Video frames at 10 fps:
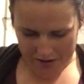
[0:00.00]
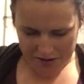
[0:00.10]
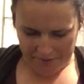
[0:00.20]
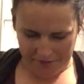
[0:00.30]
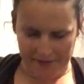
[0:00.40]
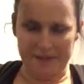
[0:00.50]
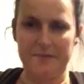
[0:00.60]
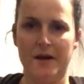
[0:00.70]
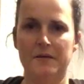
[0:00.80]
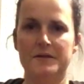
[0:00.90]
shuffle things
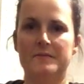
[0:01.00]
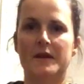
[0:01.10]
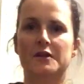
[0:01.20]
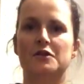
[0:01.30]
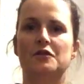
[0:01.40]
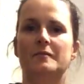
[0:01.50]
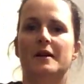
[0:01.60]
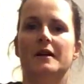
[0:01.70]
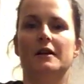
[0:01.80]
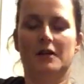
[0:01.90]
about and make sure
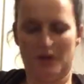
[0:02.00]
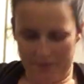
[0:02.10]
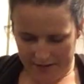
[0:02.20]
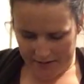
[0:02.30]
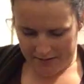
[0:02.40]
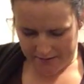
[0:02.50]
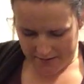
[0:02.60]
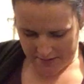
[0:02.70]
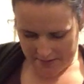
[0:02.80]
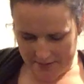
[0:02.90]
my clothing
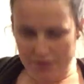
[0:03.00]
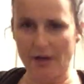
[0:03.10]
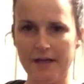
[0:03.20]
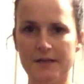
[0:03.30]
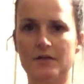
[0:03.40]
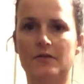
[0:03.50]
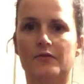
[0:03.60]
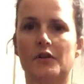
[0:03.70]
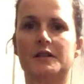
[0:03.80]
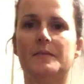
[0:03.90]
is straight and
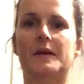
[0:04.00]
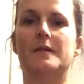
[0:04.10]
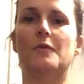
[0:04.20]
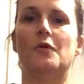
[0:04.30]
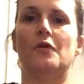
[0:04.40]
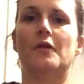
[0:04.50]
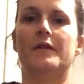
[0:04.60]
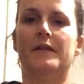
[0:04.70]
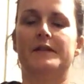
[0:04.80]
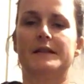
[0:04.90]
not rocked up anymore,
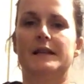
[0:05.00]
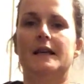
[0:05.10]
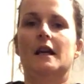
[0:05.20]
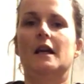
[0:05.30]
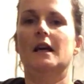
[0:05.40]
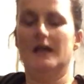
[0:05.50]
and that the sling